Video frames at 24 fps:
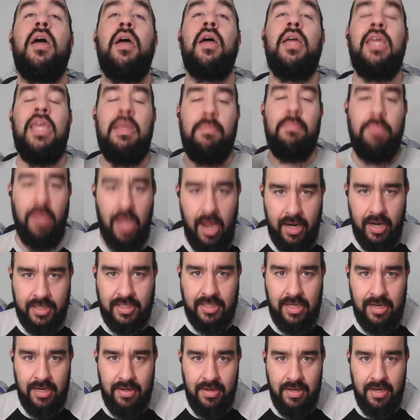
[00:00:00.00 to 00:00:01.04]
he blocks
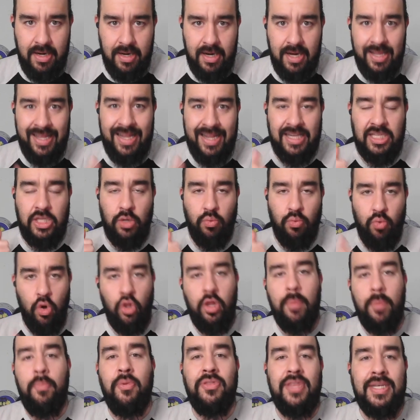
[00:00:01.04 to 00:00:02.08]
it, gets the
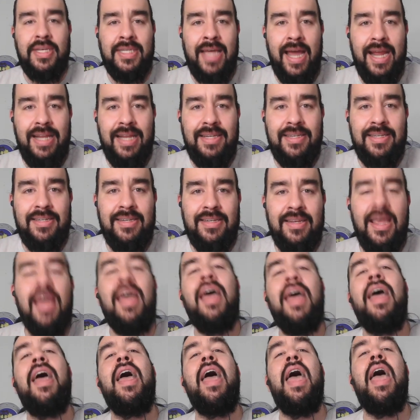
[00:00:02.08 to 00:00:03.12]
roll up with the tights,
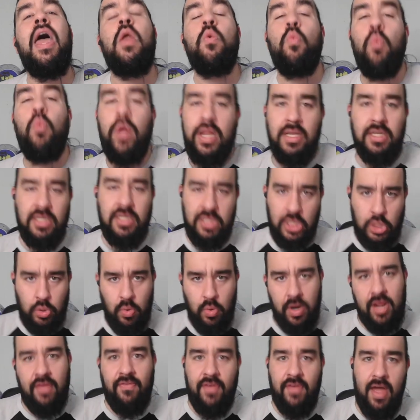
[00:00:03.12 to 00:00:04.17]
and wins the
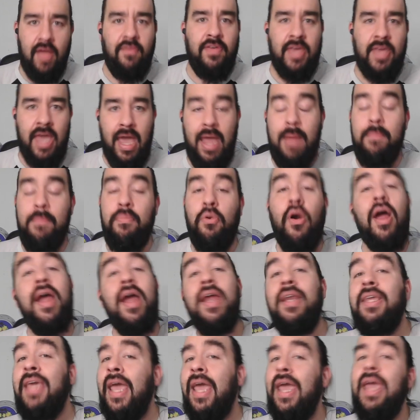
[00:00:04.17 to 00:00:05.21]
25K.
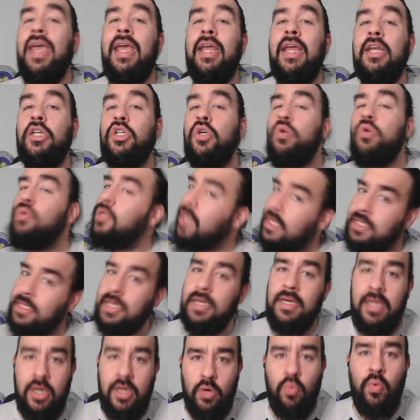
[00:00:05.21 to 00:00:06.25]
Brian Cage, who
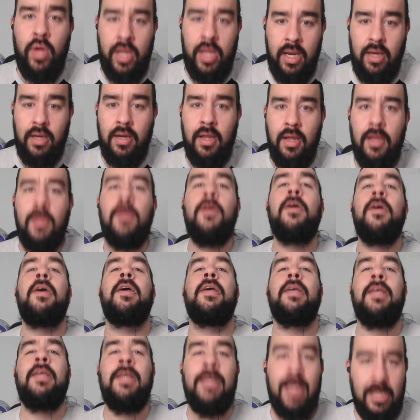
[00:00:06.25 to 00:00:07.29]
doesn't need a win,
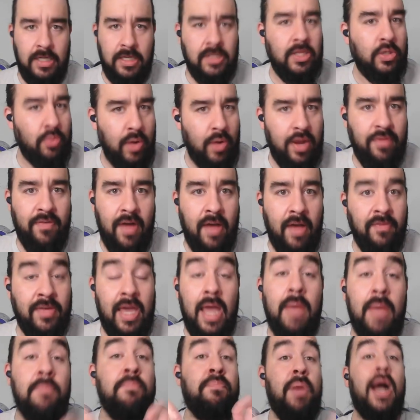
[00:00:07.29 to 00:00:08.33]
gets the
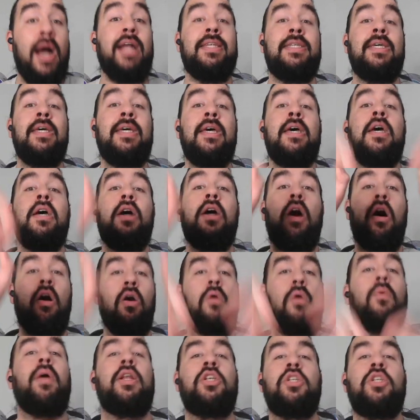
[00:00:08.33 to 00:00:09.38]
25K, but
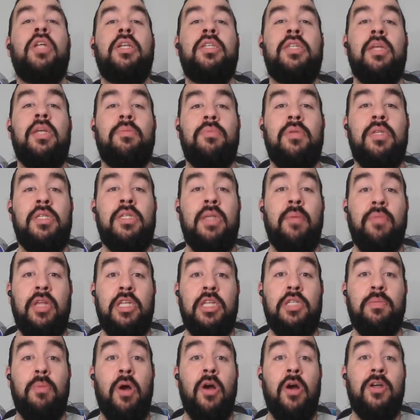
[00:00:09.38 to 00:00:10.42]
ROH did something
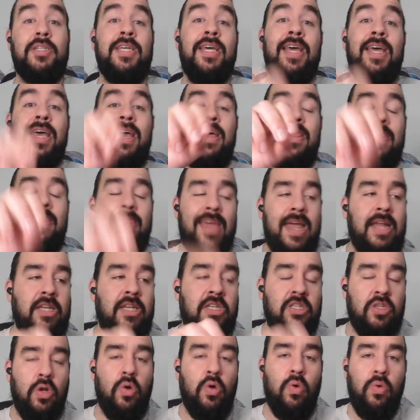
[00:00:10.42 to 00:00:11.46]
smart. They
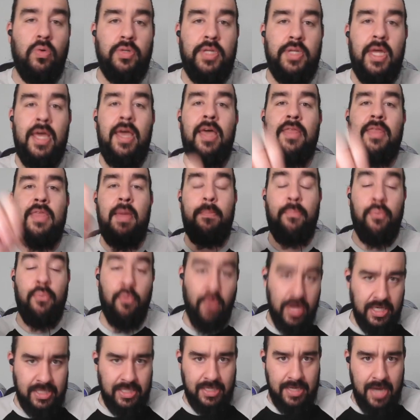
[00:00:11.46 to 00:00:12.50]
sold that
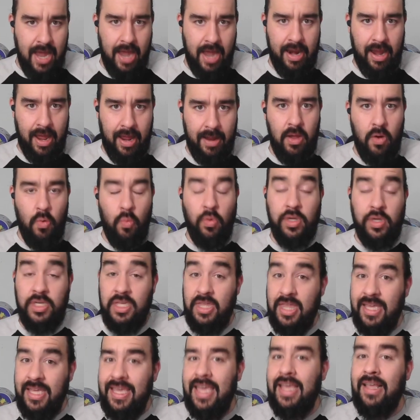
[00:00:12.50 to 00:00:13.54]
Prince Nana was
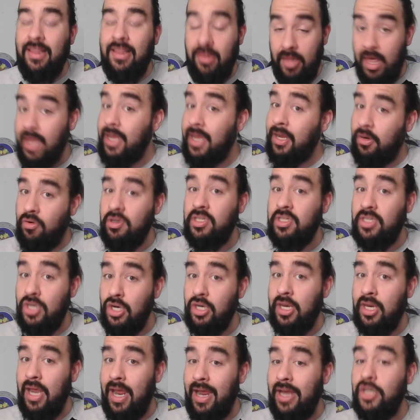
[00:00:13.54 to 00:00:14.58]
thinking, like
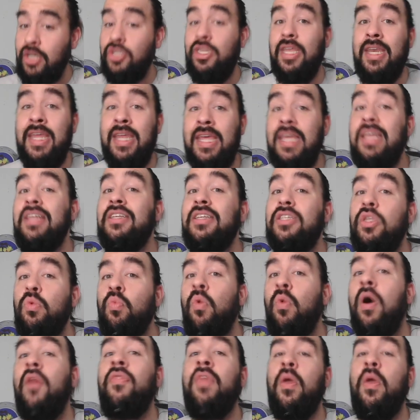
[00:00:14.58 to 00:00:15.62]
Christian Cage, that he is the
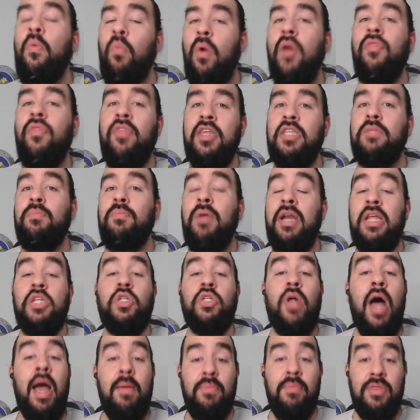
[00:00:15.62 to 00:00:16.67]
one that won this money,
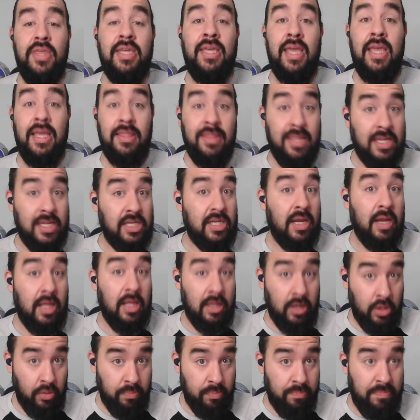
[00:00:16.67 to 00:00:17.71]
so I'm thinking this
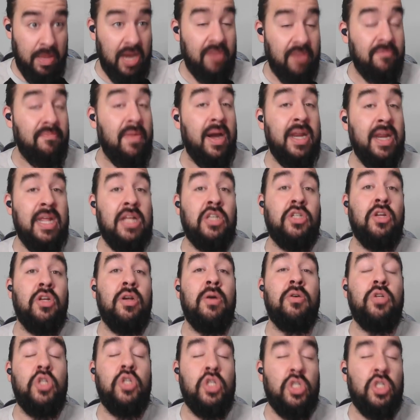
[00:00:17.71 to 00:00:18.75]
bit of money is going to